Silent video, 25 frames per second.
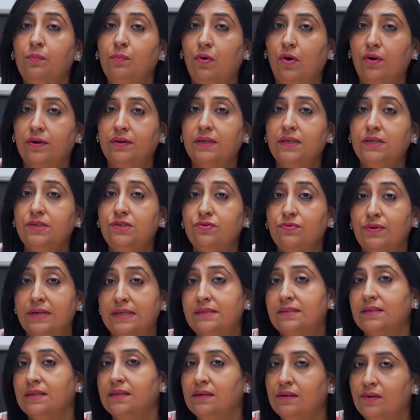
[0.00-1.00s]
mortgage
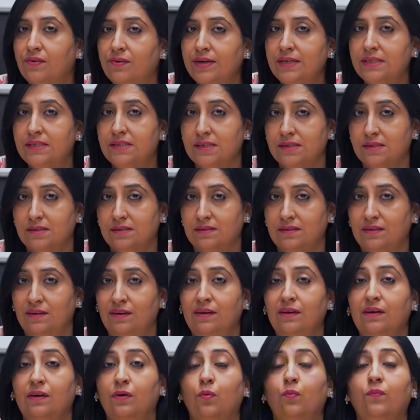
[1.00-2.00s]
rates increases.
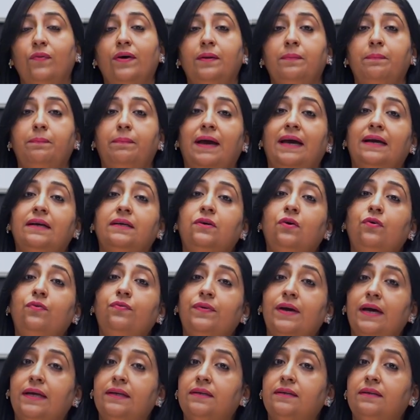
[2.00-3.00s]
When Bank of
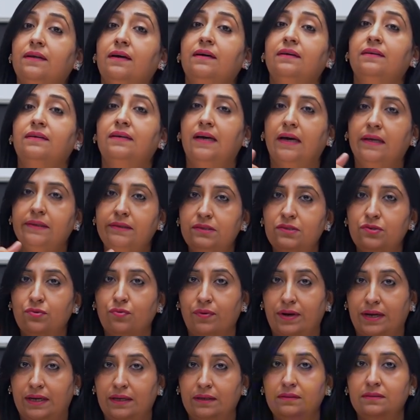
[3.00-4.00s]
Canada cuts
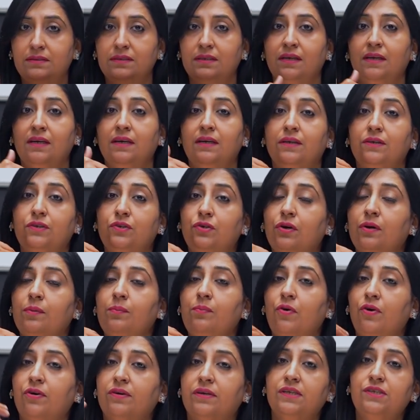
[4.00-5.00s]
rates, your
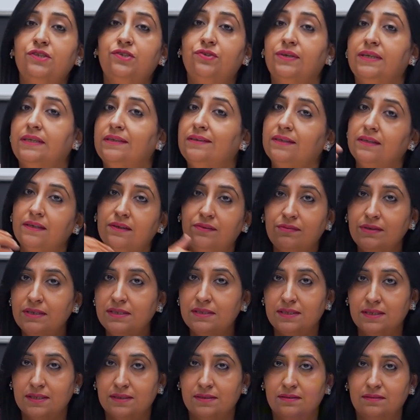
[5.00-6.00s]
mortgage rate
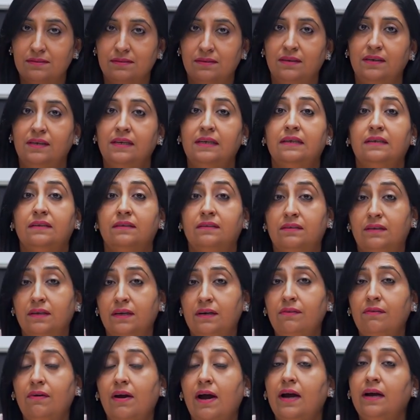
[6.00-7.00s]
decreases.
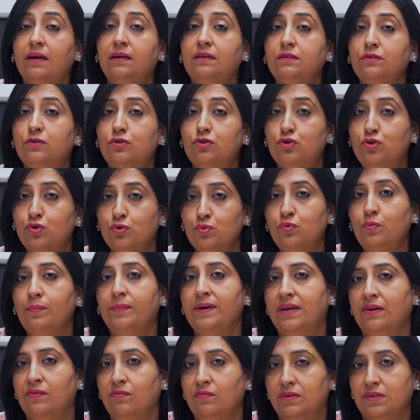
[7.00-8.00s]
There are two
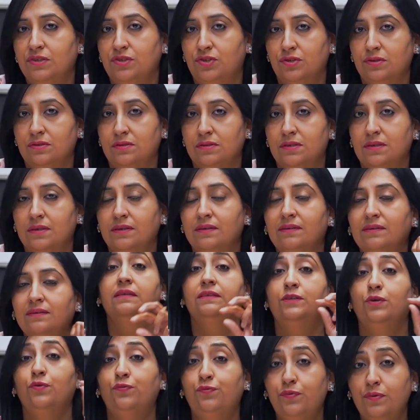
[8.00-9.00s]
main versions.
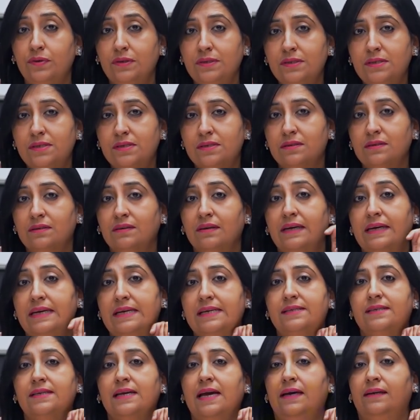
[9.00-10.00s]
The first
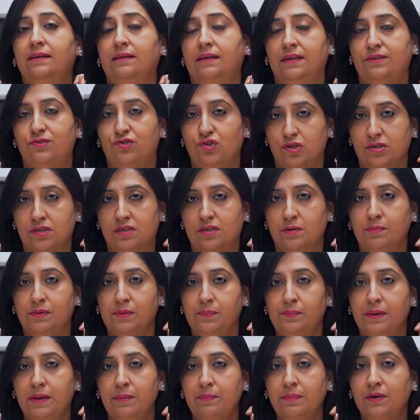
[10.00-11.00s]
is an
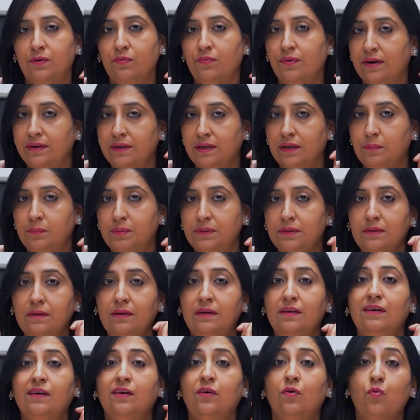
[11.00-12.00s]
adjustable payment variable,
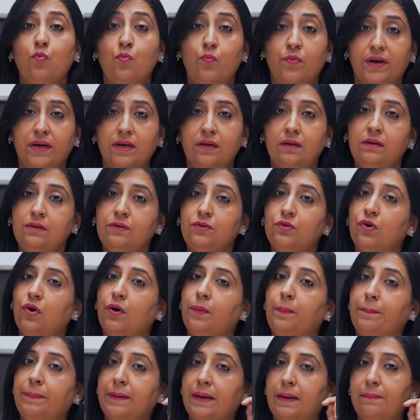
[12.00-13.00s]
where
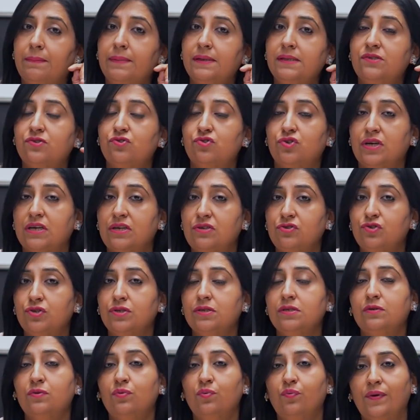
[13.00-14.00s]
your payments
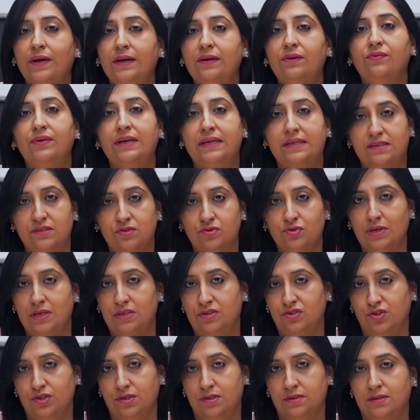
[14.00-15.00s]
changes when rates
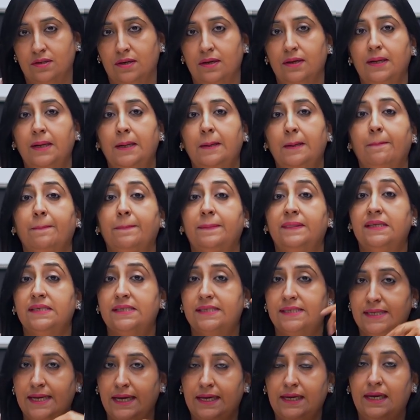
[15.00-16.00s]
changes. The
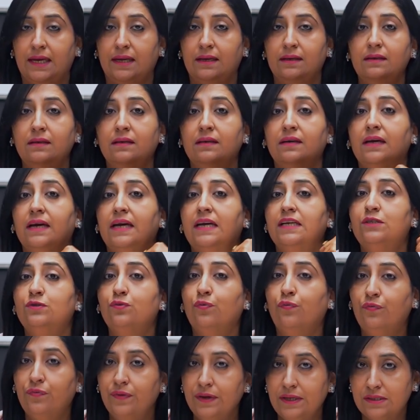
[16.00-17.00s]
second is
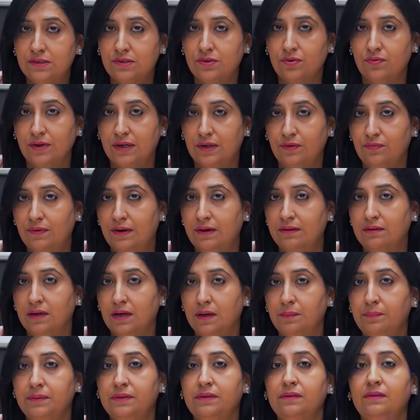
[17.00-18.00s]
fixed rate
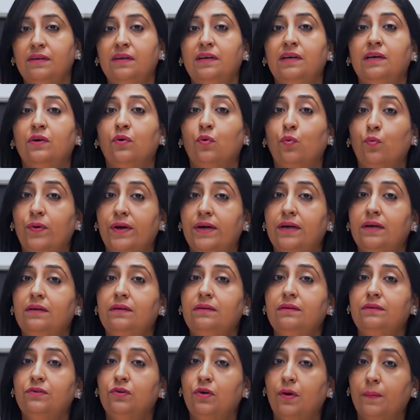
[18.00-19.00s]
variable,
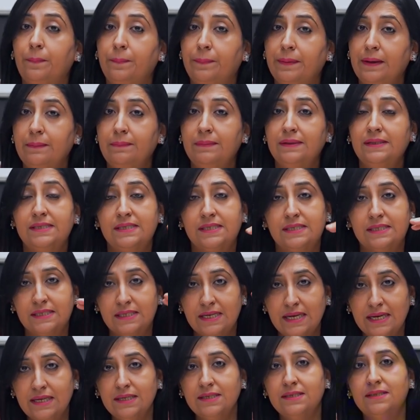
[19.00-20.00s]
where your payment
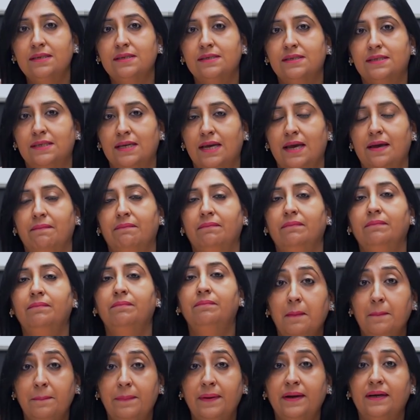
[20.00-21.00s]
stays the same,
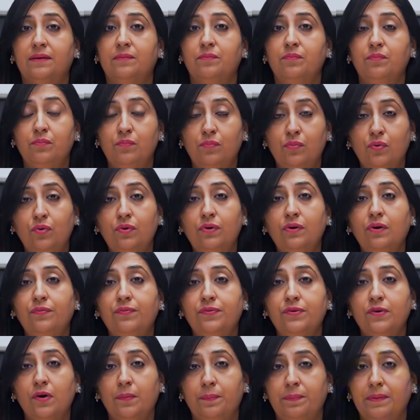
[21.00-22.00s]
but more
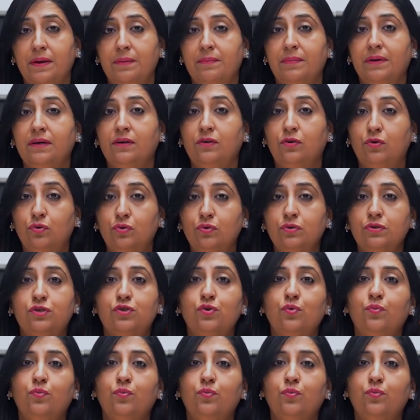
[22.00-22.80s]
of your payment goes